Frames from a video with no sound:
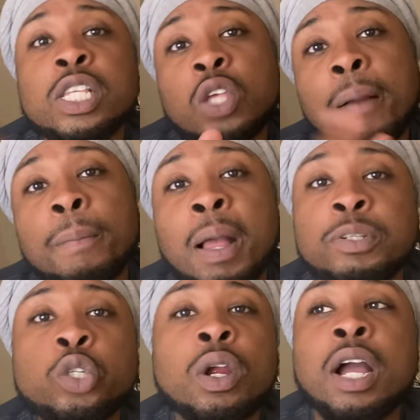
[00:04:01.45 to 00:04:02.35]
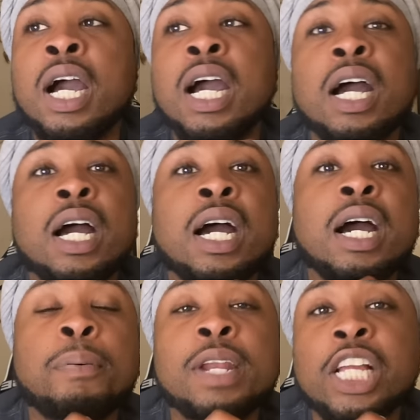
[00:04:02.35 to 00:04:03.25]
So I'm sure
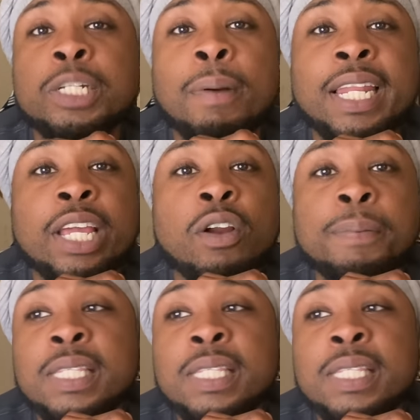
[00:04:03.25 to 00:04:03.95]
production probably hit her up